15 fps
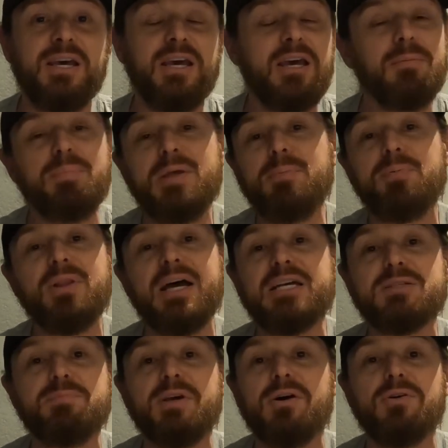And people
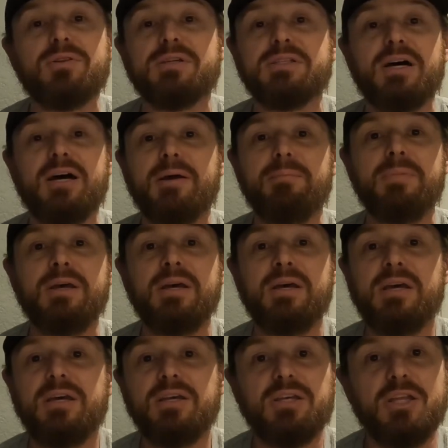ask me all the time,
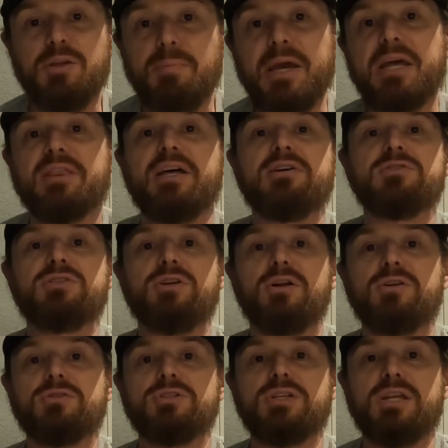can you make
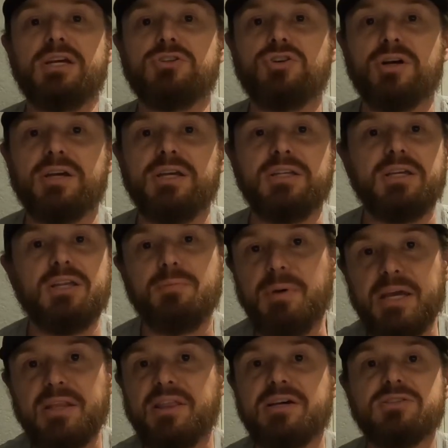$1,000 a day trucking? Can you
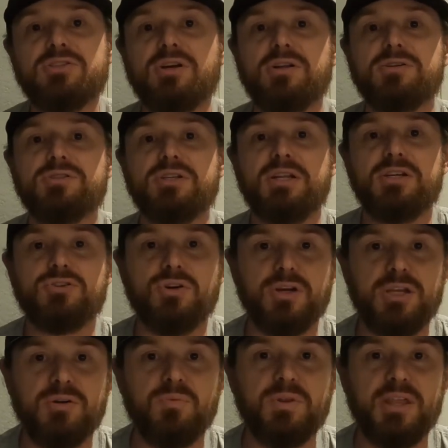make $1,000 a day
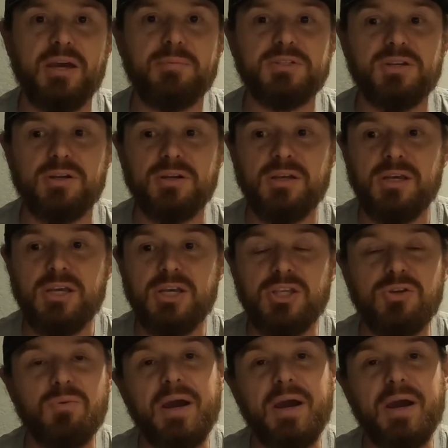trucking with Amazon? You